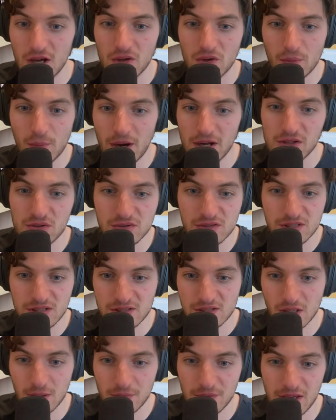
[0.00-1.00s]
You might use
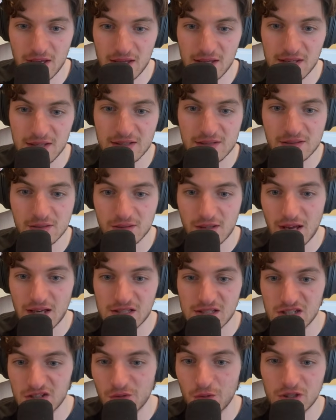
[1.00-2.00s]
this someday, it's not
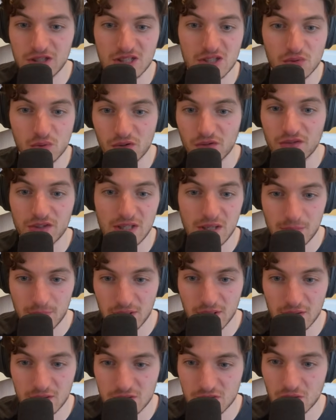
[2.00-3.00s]
active, but it's worth
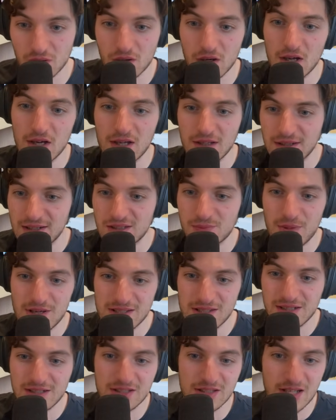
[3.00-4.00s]
keeping. So that's
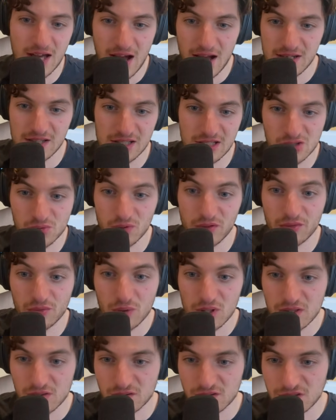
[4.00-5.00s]
basically the ideas with
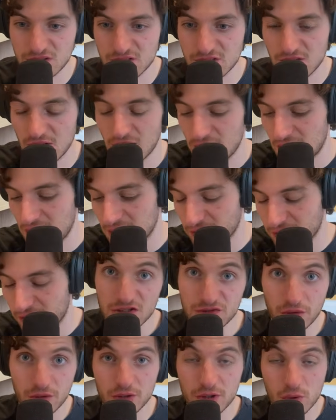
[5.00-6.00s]
resources. And
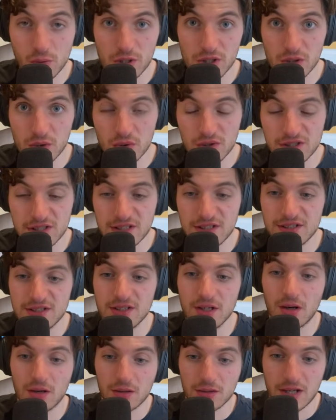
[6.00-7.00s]
next folder we use is
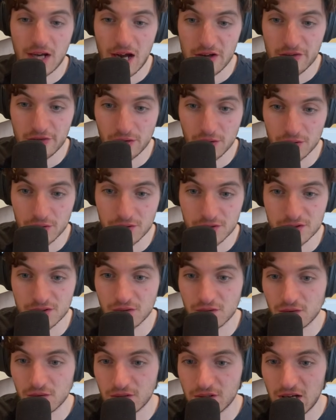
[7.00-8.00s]
the archive folder.
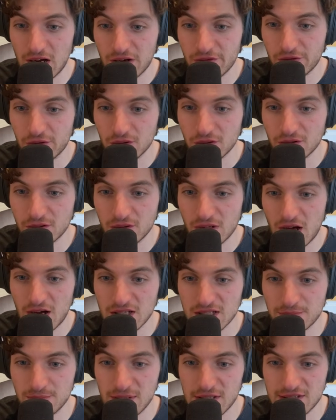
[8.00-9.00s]
So archive folder
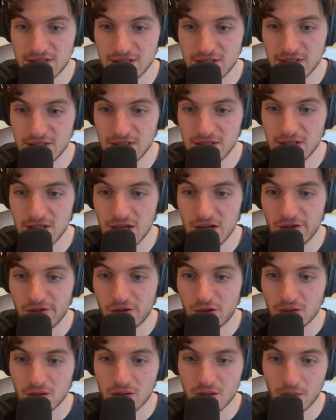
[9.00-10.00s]
is basically
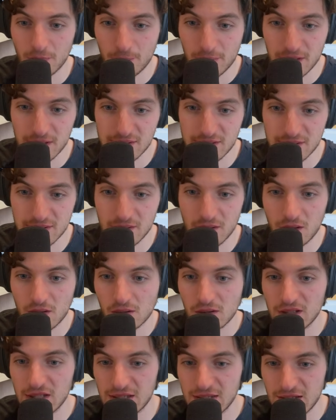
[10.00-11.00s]
for completed
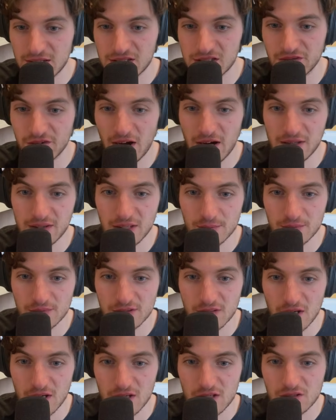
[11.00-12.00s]
or inactive
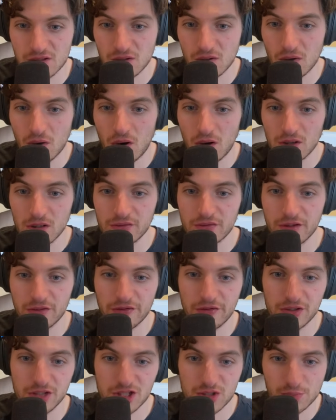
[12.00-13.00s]
items. So all of the
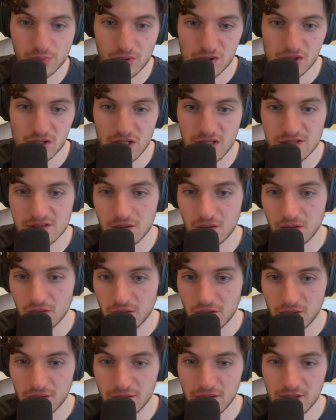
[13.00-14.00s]
finished projects, all
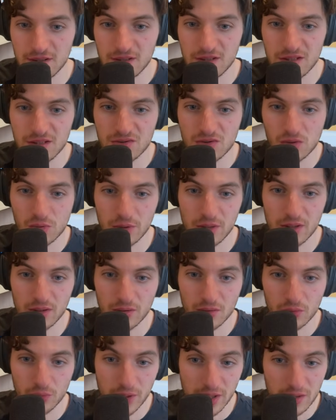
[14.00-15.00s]
content,
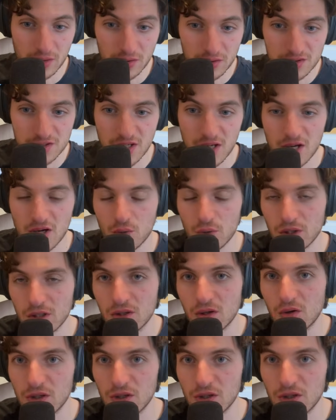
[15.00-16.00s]
historical records will
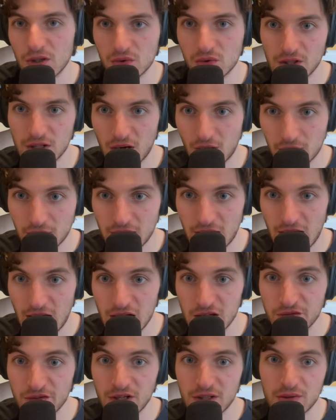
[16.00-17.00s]
go into the
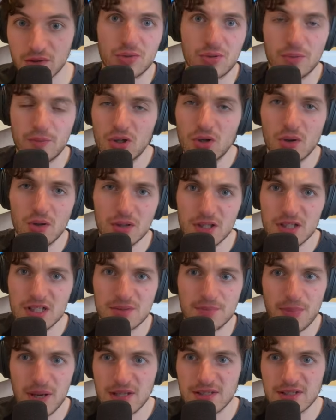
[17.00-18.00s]
archive. And the goal is
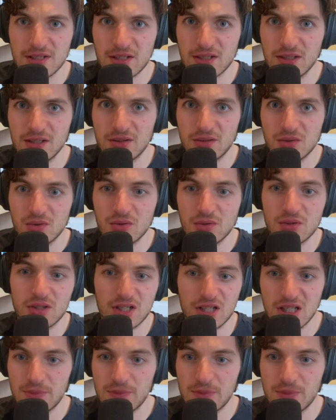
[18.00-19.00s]
basically to
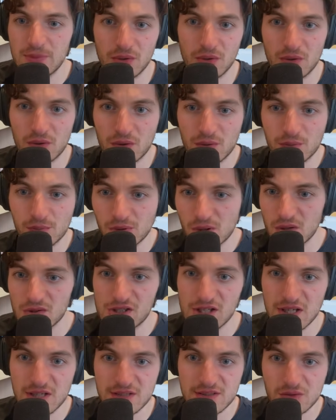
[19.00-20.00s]
keep your
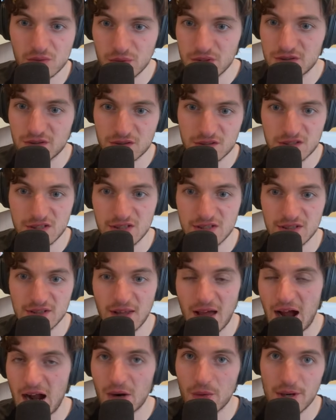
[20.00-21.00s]
projects, resources,
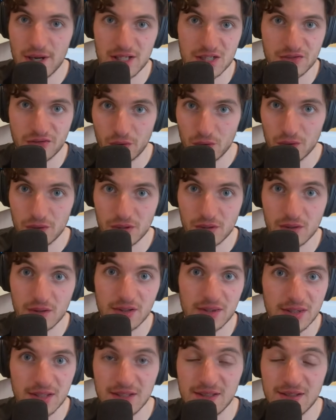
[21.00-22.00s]
and areas folder
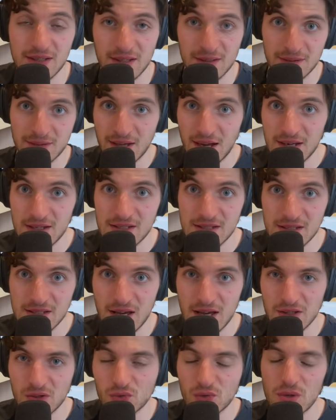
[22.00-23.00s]
neat and tidy
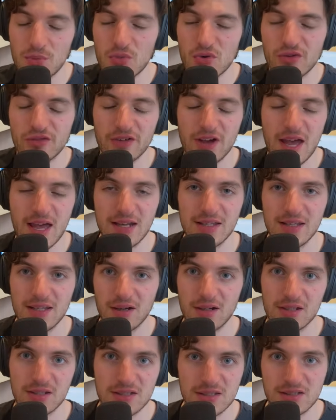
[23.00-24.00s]
and remove any
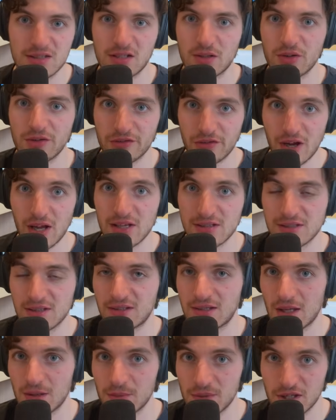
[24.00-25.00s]
unnecessary files
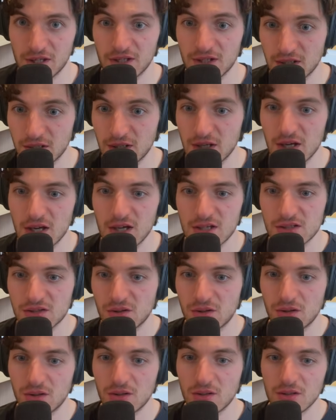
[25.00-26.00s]
that can be here.
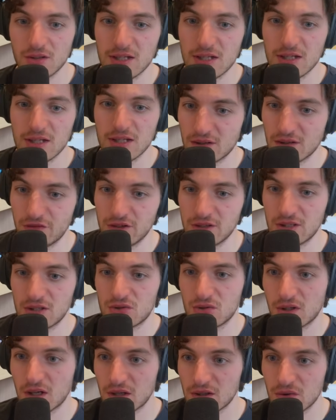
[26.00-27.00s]
So it's something
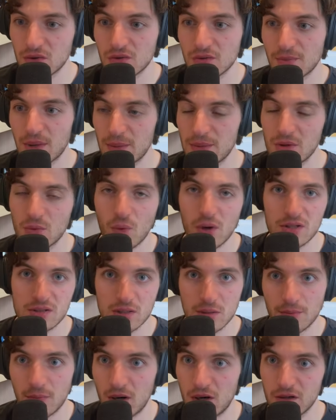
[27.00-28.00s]
that you can do maybe
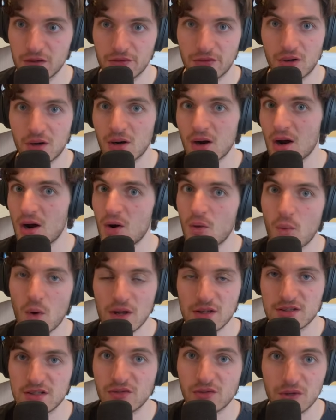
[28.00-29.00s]
once a month or
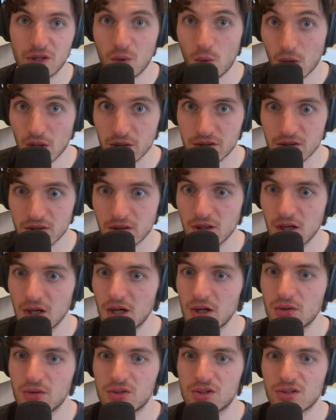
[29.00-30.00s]
once every quarter.
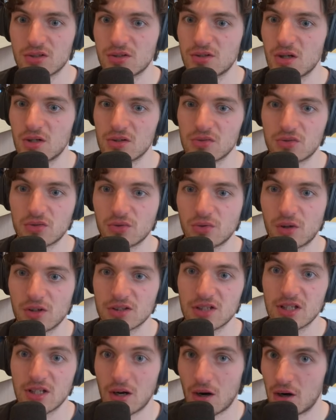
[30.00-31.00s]
You just just go
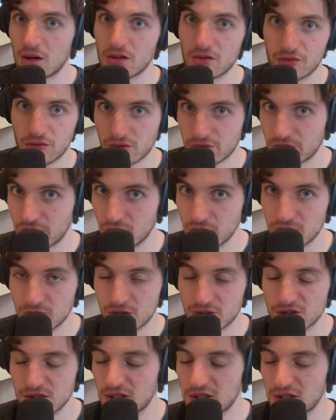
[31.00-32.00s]
towards all of your
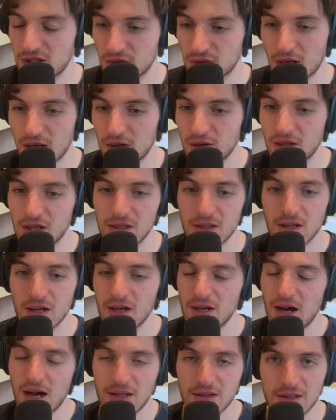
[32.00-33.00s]
folders and you're like, okay,
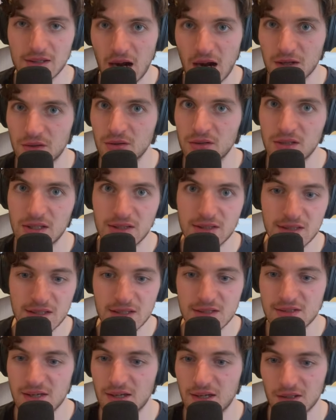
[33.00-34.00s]
I don't need
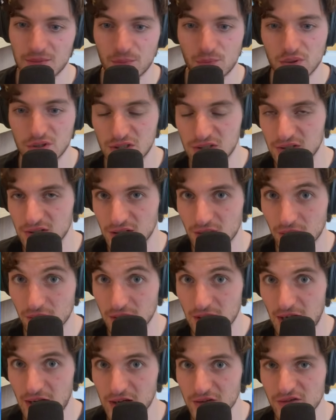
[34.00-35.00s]
this, I can put it in the
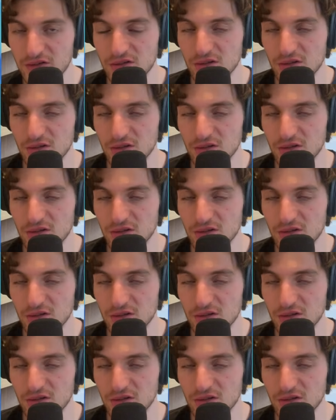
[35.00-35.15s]
archive.